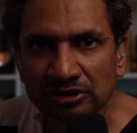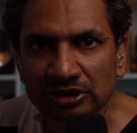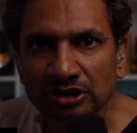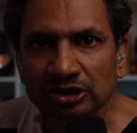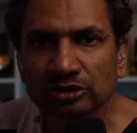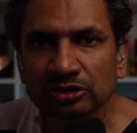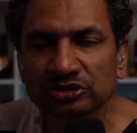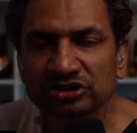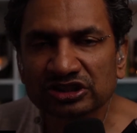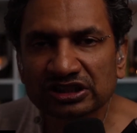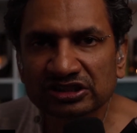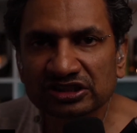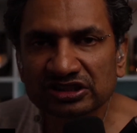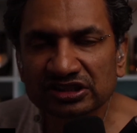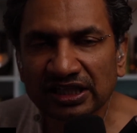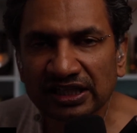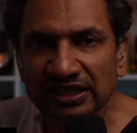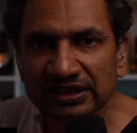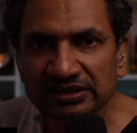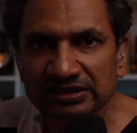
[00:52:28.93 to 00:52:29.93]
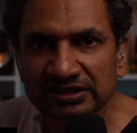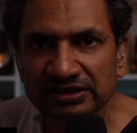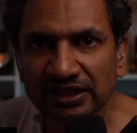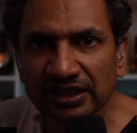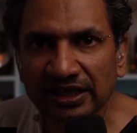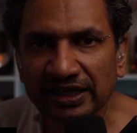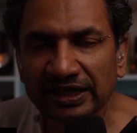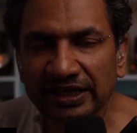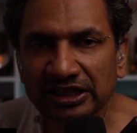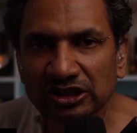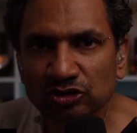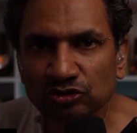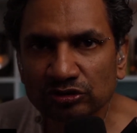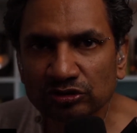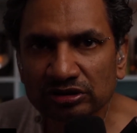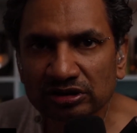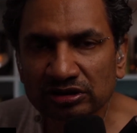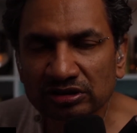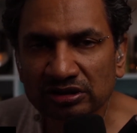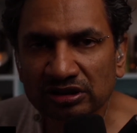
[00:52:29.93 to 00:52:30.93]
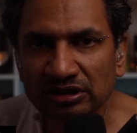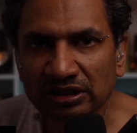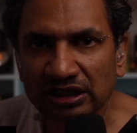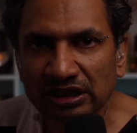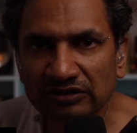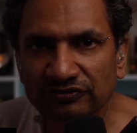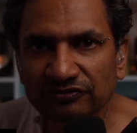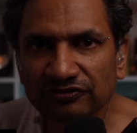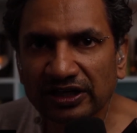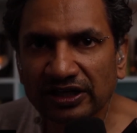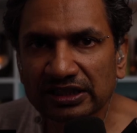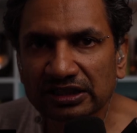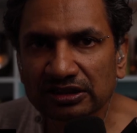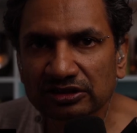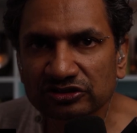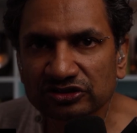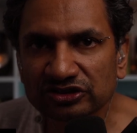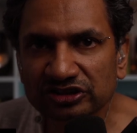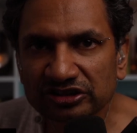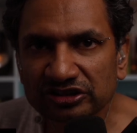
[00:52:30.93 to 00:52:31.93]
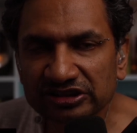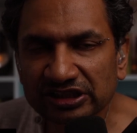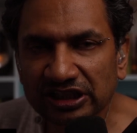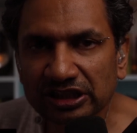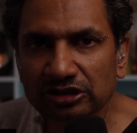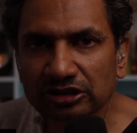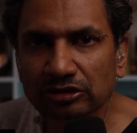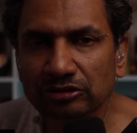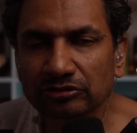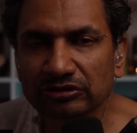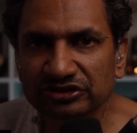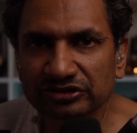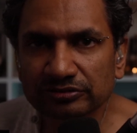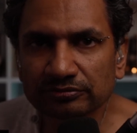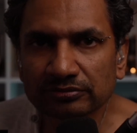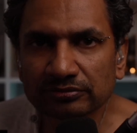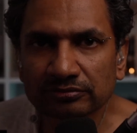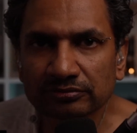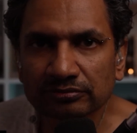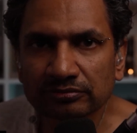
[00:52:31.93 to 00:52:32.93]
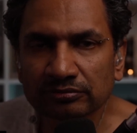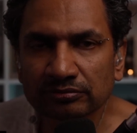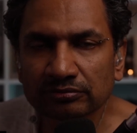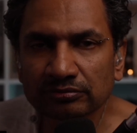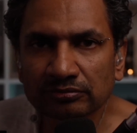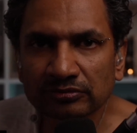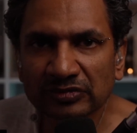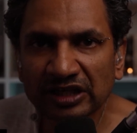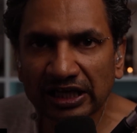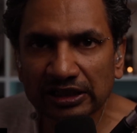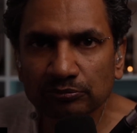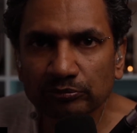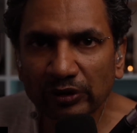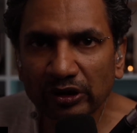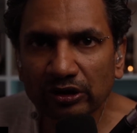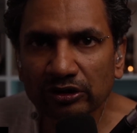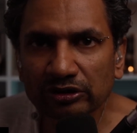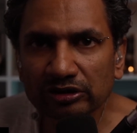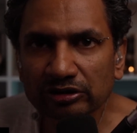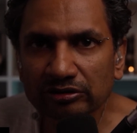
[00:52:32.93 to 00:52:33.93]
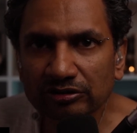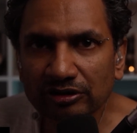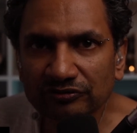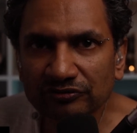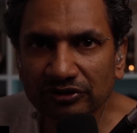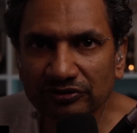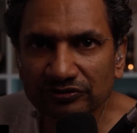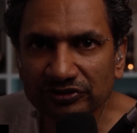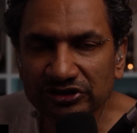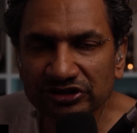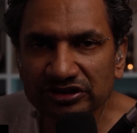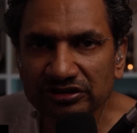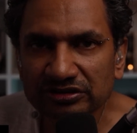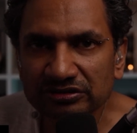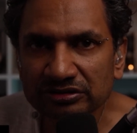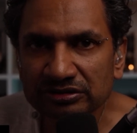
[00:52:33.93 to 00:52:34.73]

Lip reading: who is inciting hatred and violence and terrorism and murder of others,